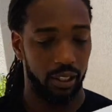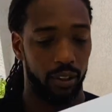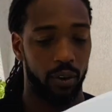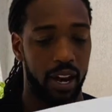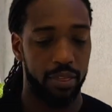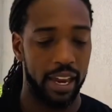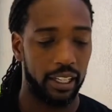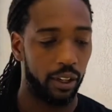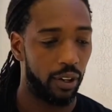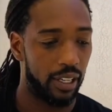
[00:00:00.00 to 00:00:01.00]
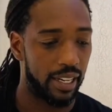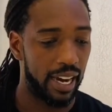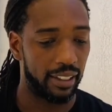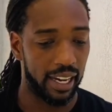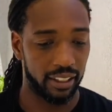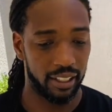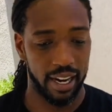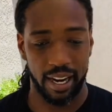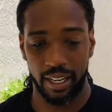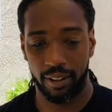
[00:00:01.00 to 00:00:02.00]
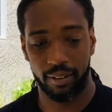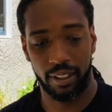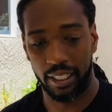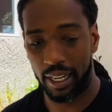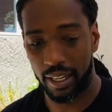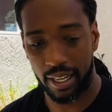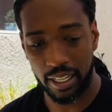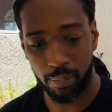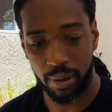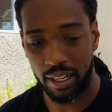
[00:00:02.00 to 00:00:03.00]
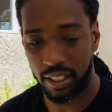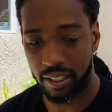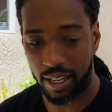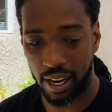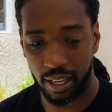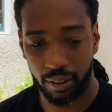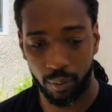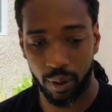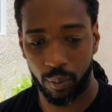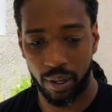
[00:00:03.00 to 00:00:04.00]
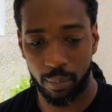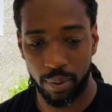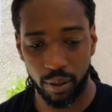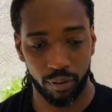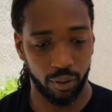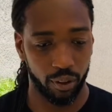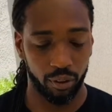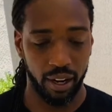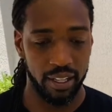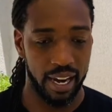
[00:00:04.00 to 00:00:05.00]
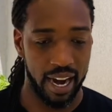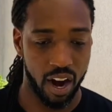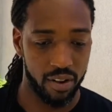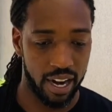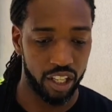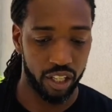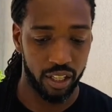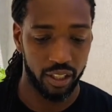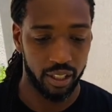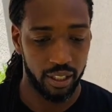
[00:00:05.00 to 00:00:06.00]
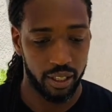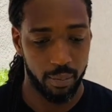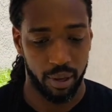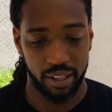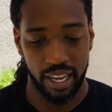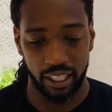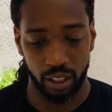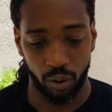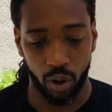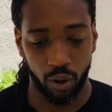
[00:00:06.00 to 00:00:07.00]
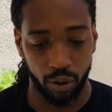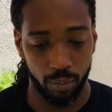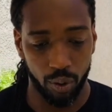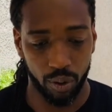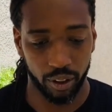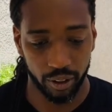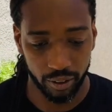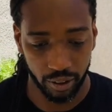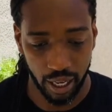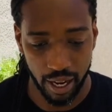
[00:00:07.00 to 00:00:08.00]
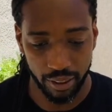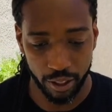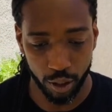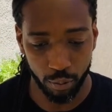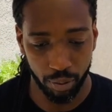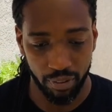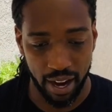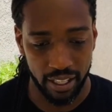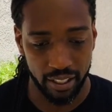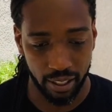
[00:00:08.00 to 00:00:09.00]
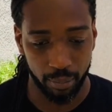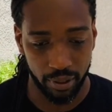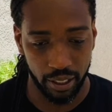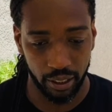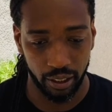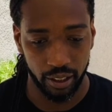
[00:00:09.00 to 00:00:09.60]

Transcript: Lord, I thank you on a day like today, again, Independence Day. What, what a beautiful, great day in our nation. But I thank you all the more, God, that you provided something